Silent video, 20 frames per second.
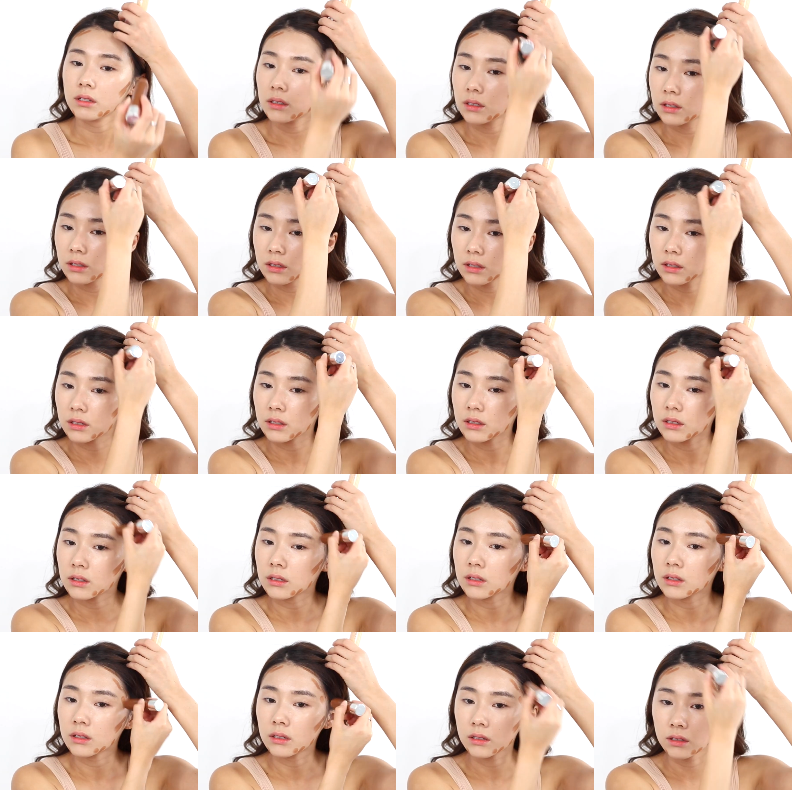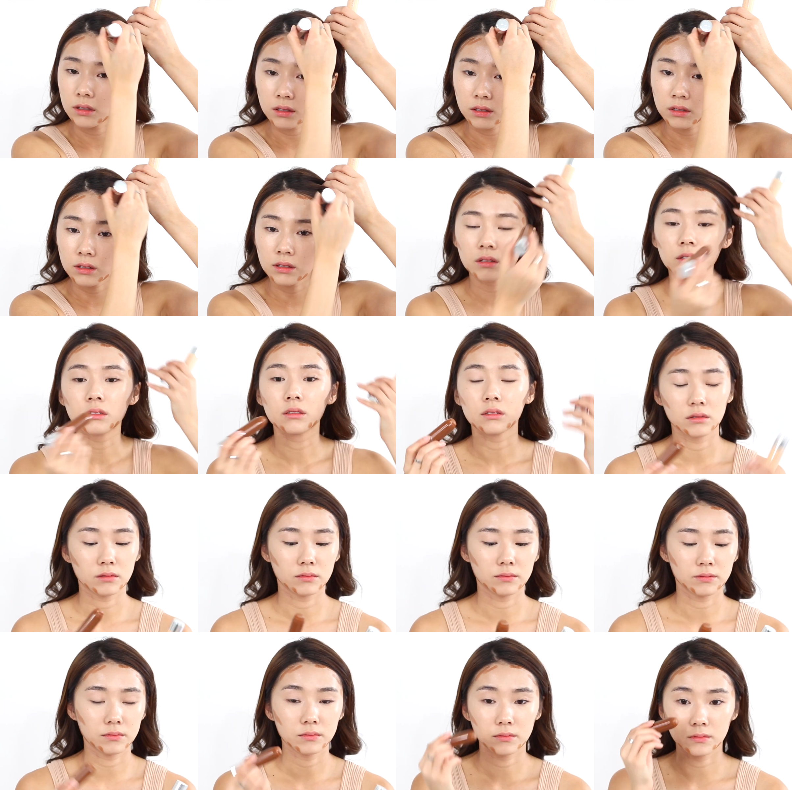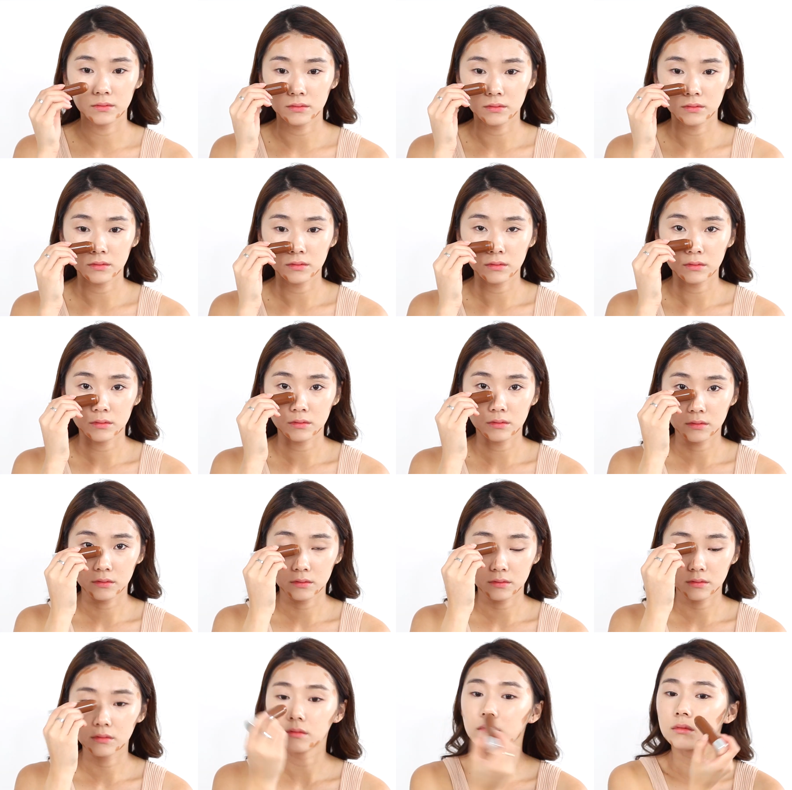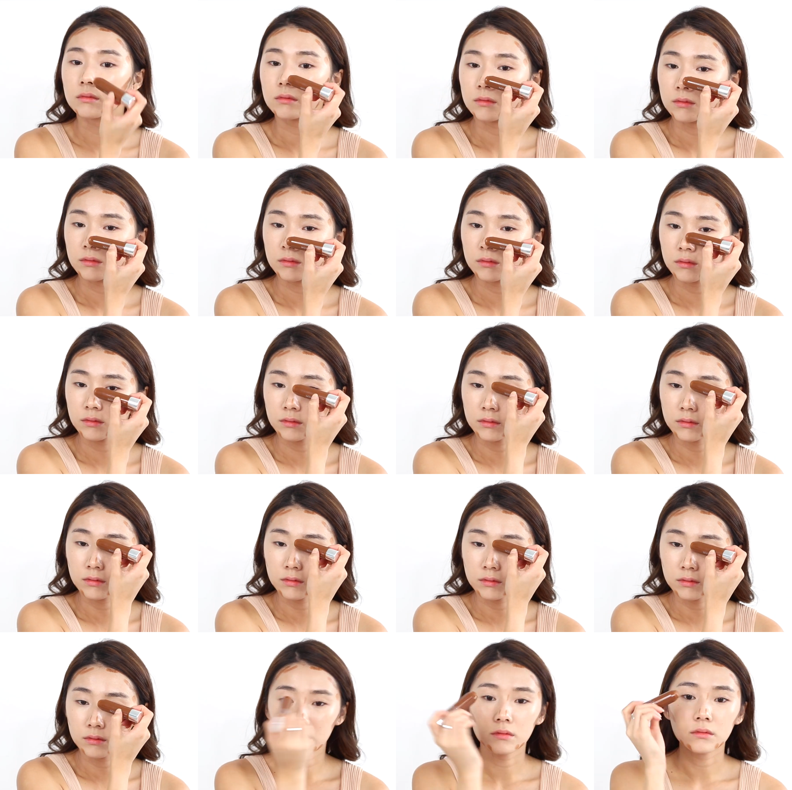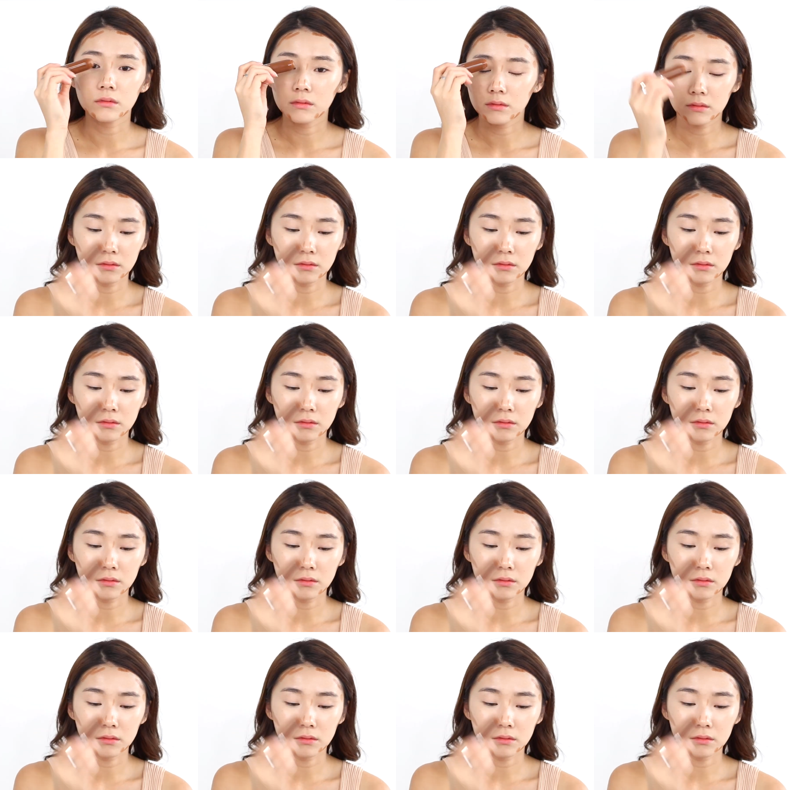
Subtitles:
Nothing is said.